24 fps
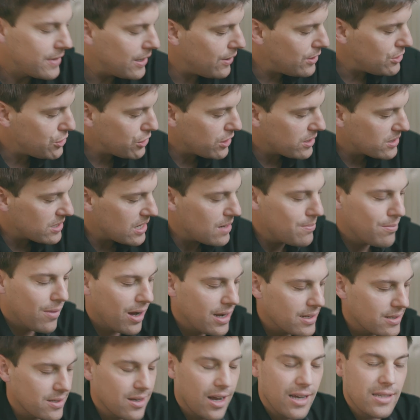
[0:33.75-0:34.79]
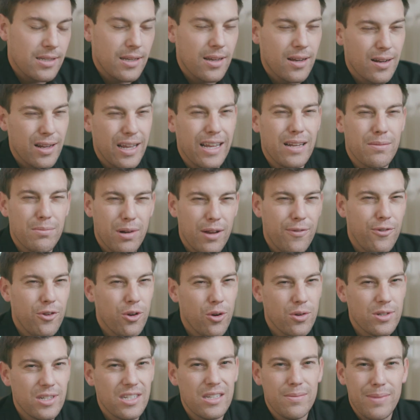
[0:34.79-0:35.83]
Now as you can see, mine's nice and clean, but if
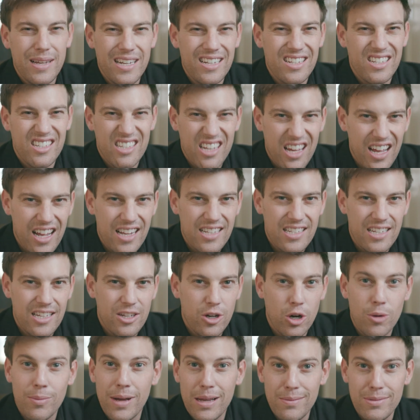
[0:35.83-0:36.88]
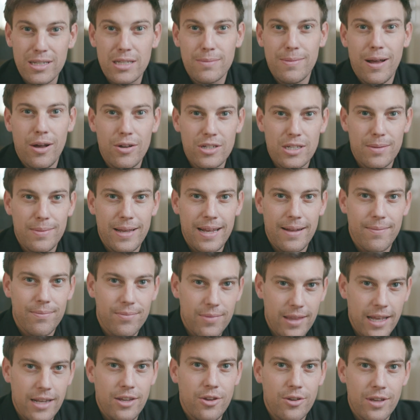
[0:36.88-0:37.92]
yours is a bit dirty or maybe smells a bit,
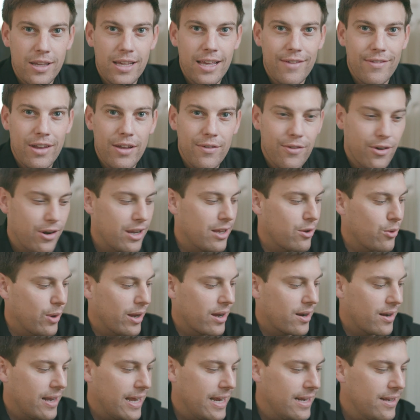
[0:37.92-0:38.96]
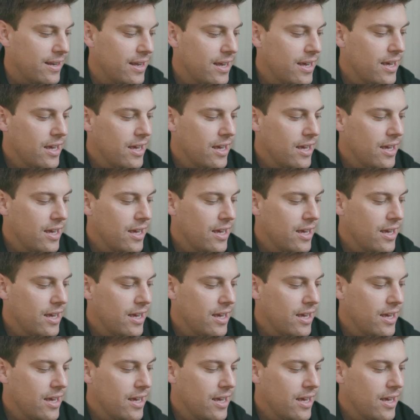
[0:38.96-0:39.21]
then you can give it a very quick clean